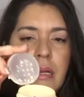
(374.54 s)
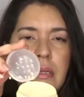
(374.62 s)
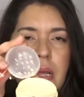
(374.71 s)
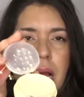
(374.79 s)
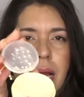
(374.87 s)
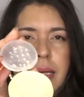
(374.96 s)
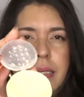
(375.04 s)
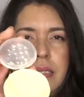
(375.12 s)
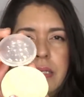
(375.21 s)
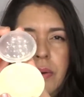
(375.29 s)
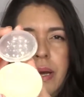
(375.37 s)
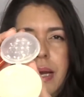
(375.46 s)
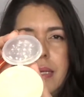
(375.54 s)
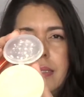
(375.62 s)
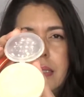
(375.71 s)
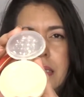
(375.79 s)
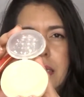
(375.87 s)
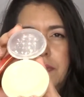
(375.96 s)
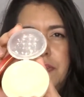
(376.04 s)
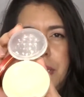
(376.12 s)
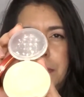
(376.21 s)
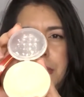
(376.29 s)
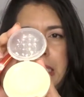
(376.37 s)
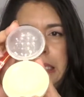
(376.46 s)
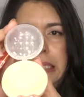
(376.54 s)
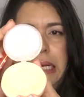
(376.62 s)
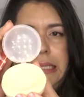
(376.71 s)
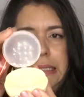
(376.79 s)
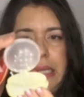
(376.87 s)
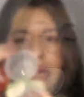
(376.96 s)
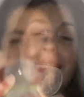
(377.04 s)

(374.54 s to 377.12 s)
a lot, and so it has the lift up lid like that.